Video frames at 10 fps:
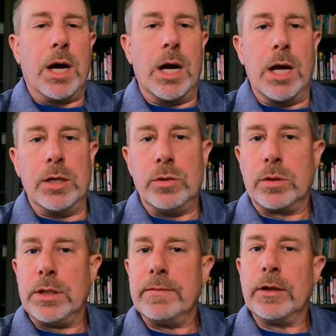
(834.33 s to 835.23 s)
Uh, you
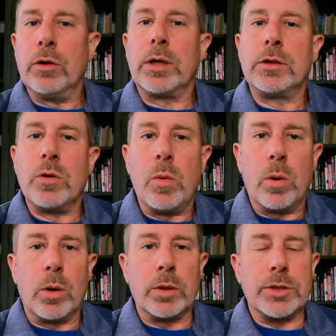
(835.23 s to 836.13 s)
can even look
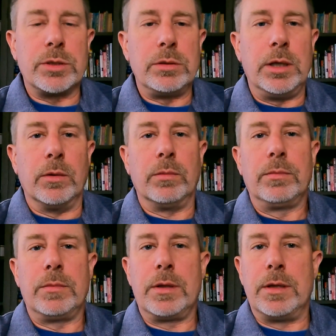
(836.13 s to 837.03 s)
towards, you know,
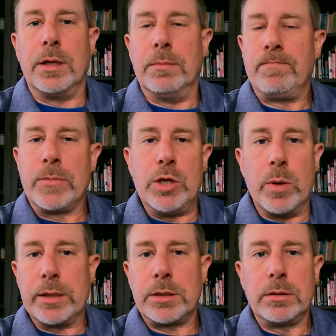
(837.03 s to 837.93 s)
the
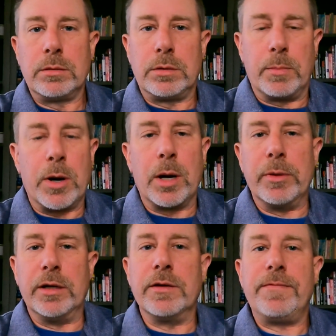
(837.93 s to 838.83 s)
U.S.
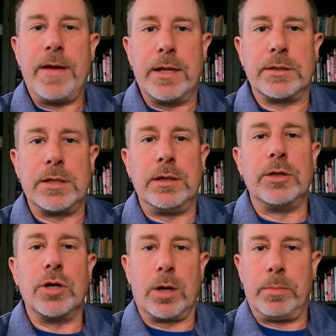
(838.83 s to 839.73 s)
Department of Defense and
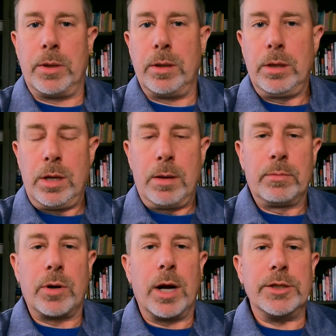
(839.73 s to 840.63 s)
the DARPA
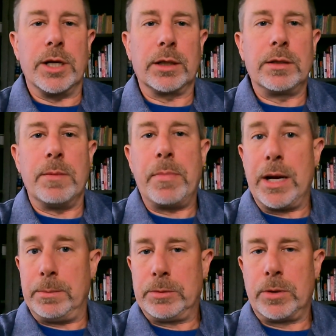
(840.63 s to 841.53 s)
project, the pipes